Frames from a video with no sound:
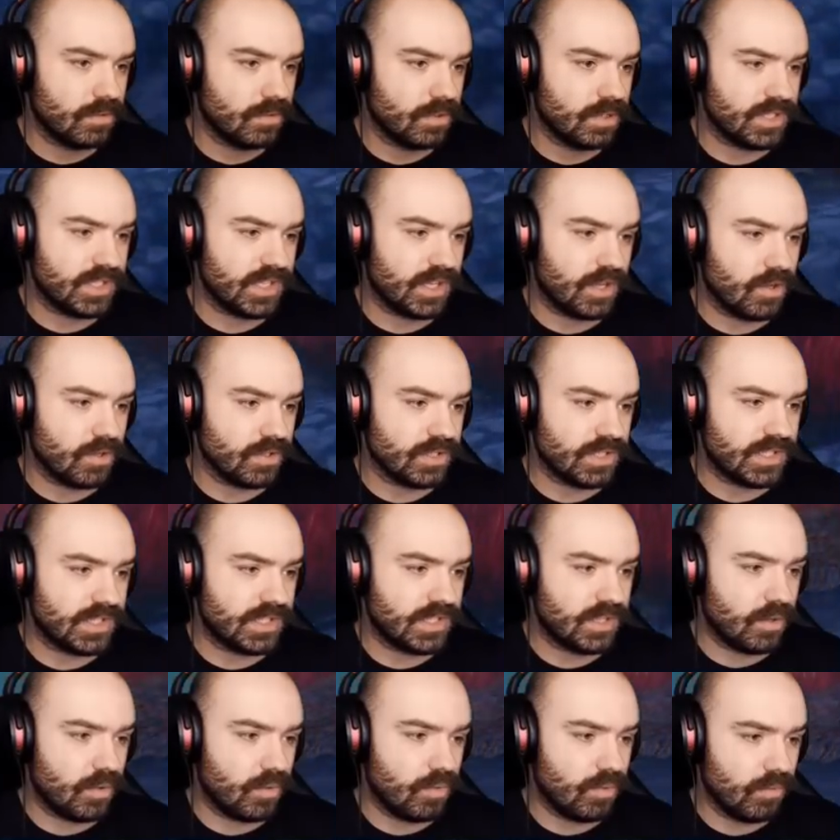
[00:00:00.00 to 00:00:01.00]
Has it got
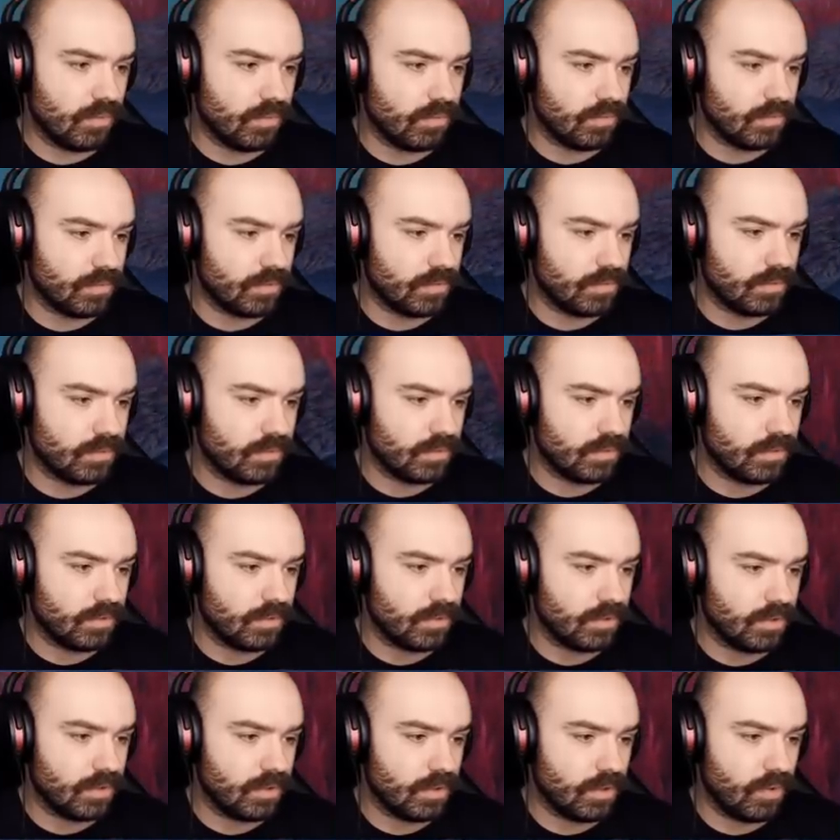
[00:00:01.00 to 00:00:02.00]
stuff? Oh.
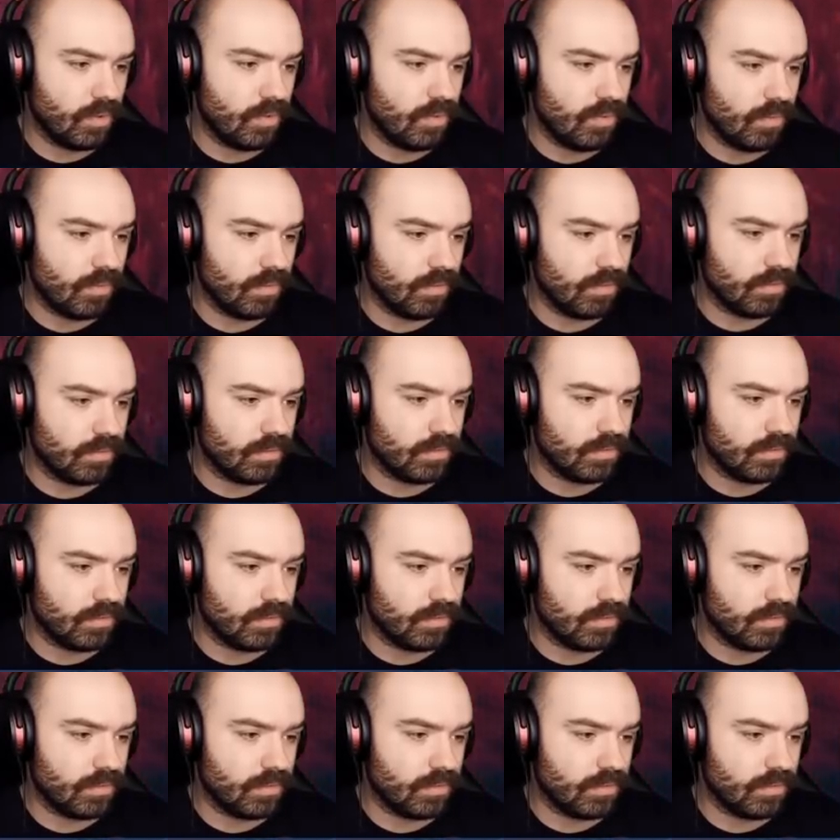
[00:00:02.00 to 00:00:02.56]
Oh.